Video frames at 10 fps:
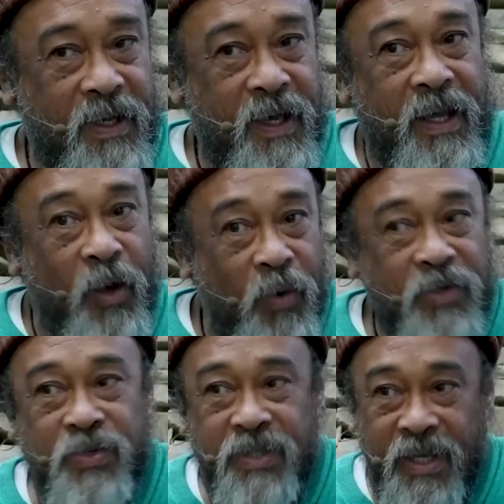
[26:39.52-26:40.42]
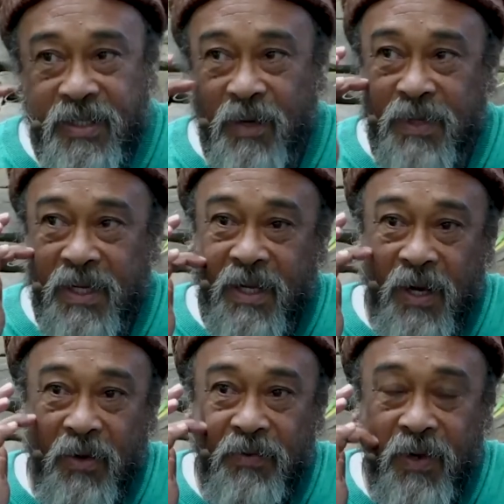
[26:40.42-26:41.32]
And I want to say something
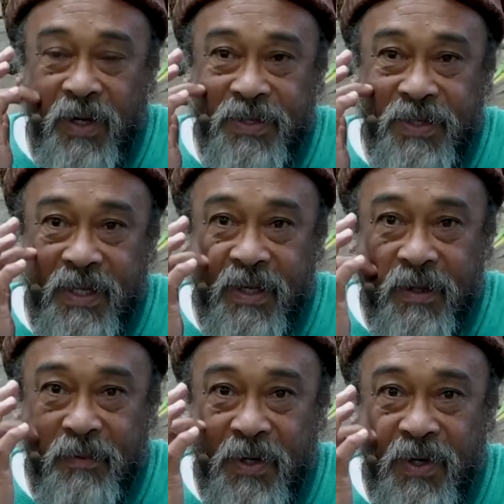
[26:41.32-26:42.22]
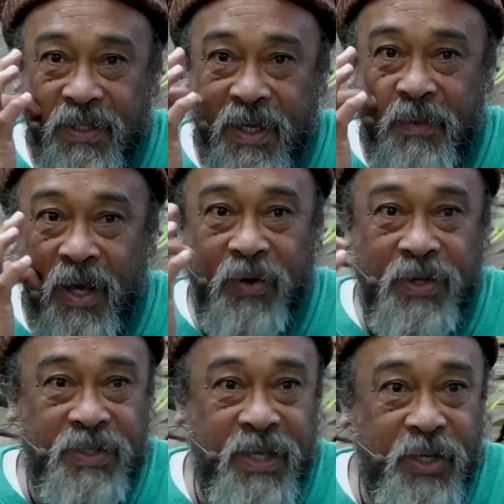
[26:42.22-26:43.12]
now if you're listening, because I'm not going
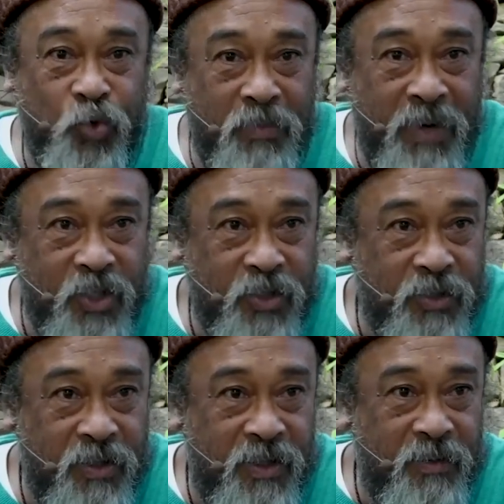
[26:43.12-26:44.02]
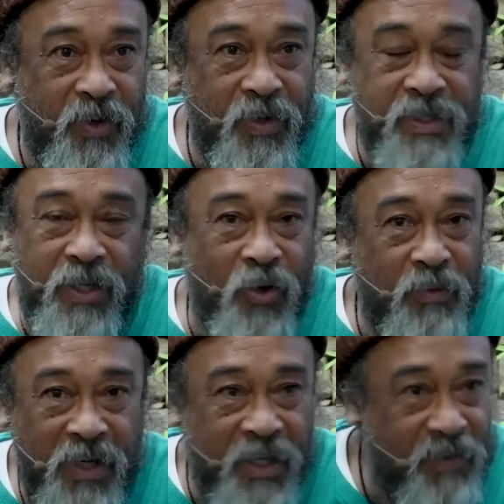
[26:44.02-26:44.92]
to say too much, because I don't
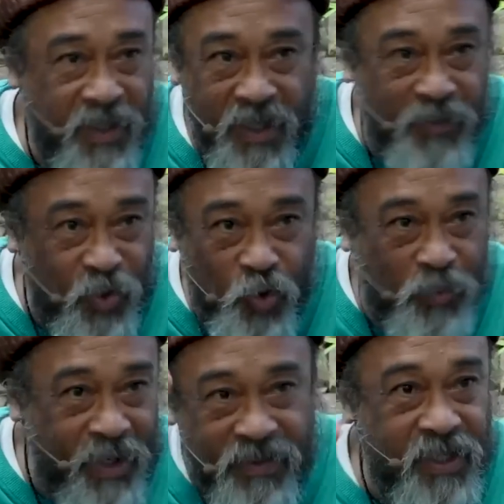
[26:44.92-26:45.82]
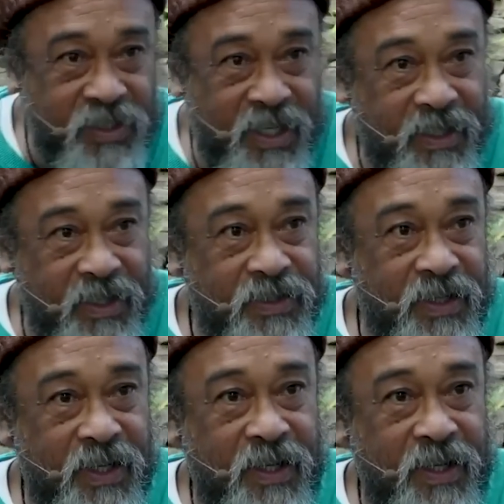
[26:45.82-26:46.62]
believe in giving too many things like this.